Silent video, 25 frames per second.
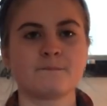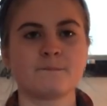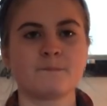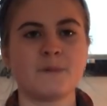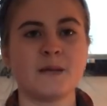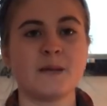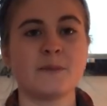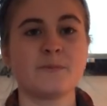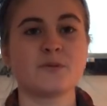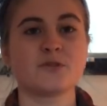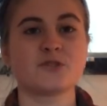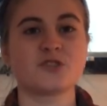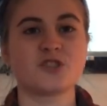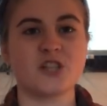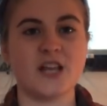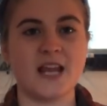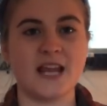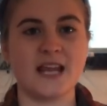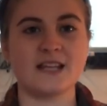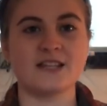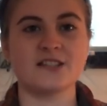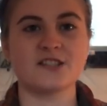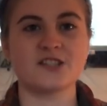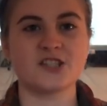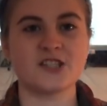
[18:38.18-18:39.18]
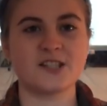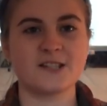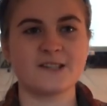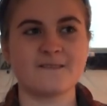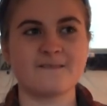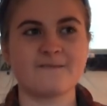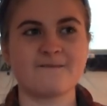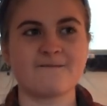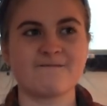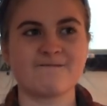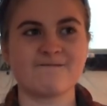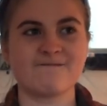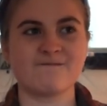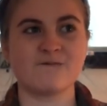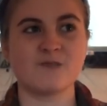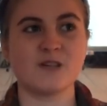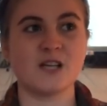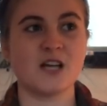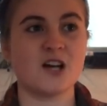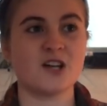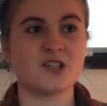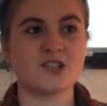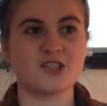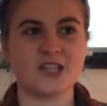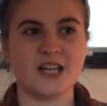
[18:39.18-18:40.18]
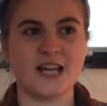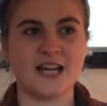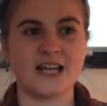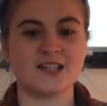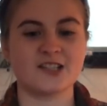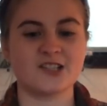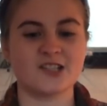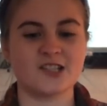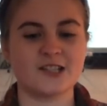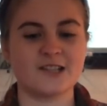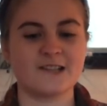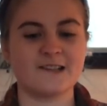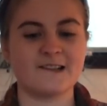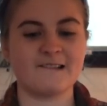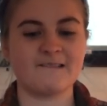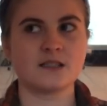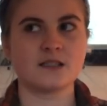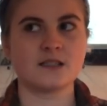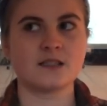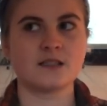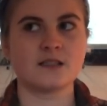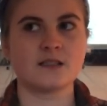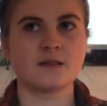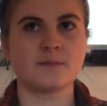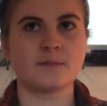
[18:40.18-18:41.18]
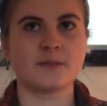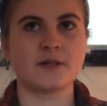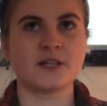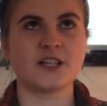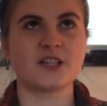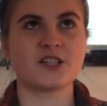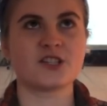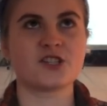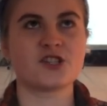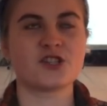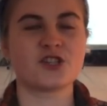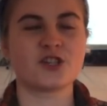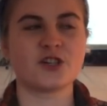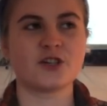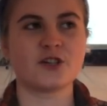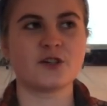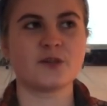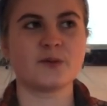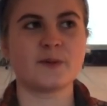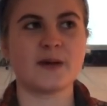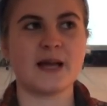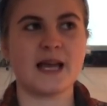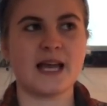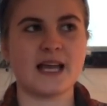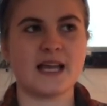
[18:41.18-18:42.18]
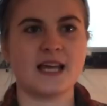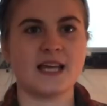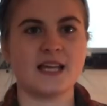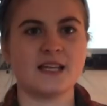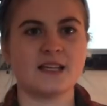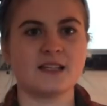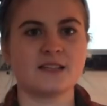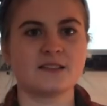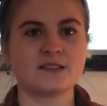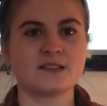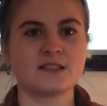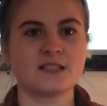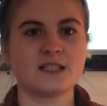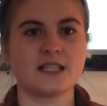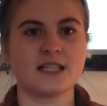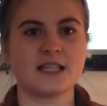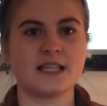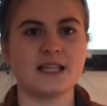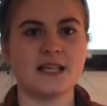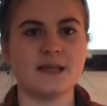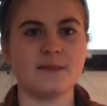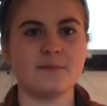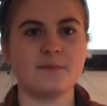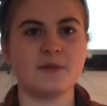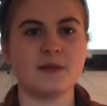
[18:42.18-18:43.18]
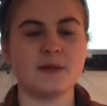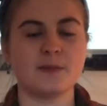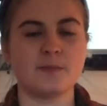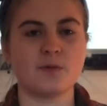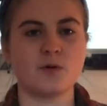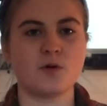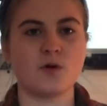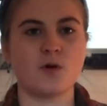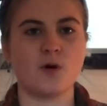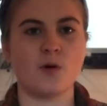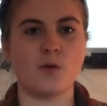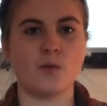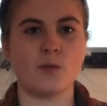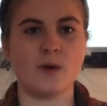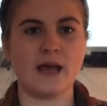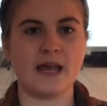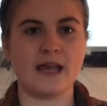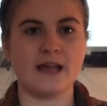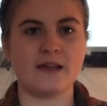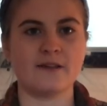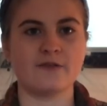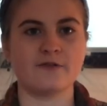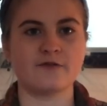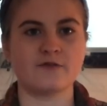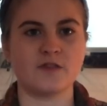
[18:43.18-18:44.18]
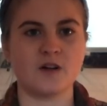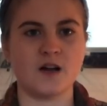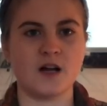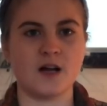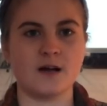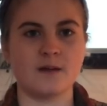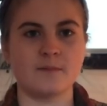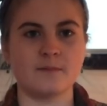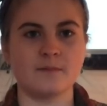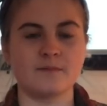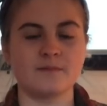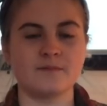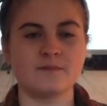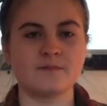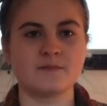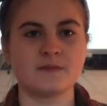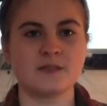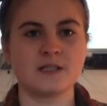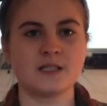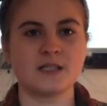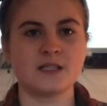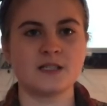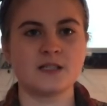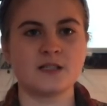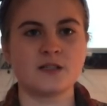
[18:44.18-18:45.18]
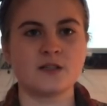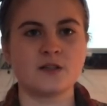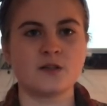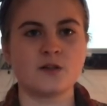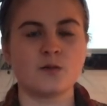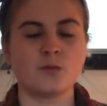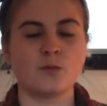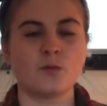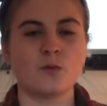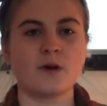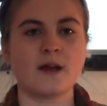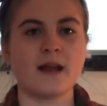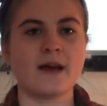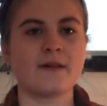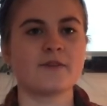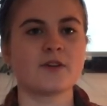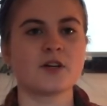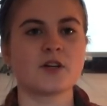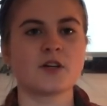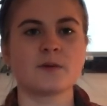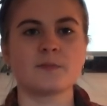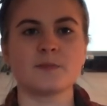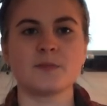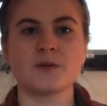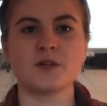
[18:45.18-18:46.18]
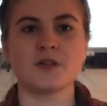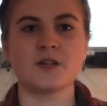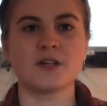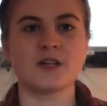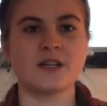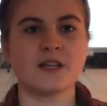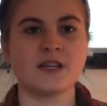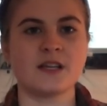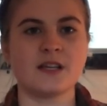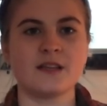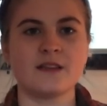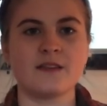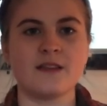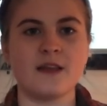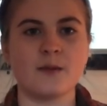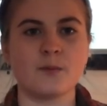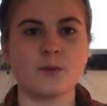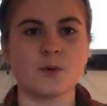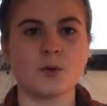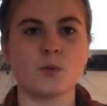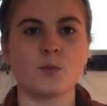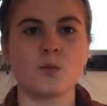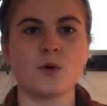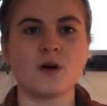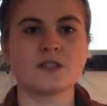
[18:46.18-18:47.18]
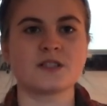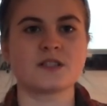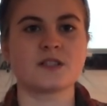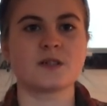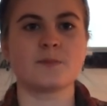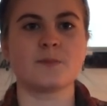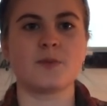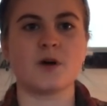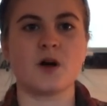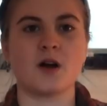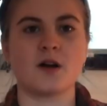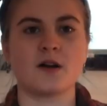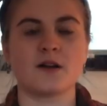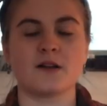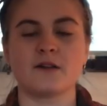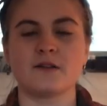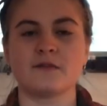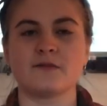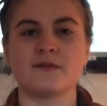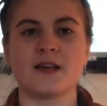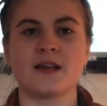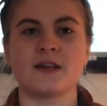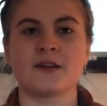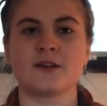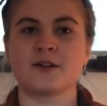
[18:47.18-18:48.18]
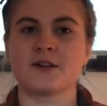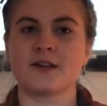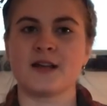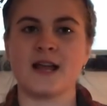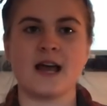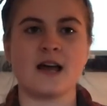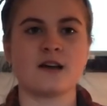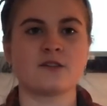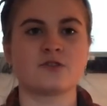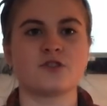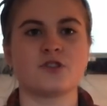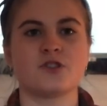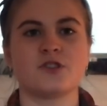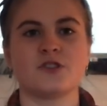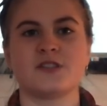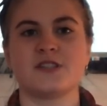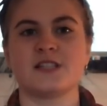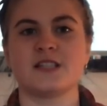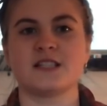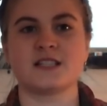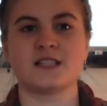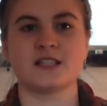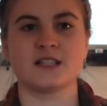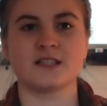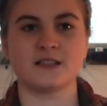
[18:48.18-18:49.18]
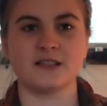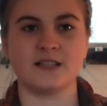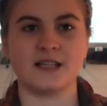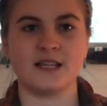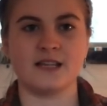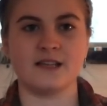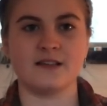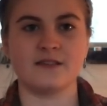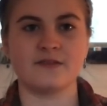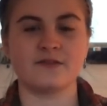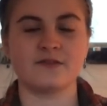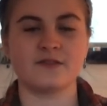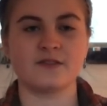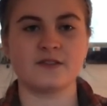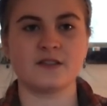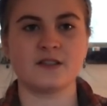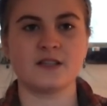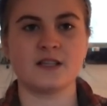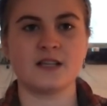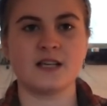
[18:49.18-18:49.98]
People change. We all change. But a sure way to keep people away from whatever community they were once a part of and are now choosing to leave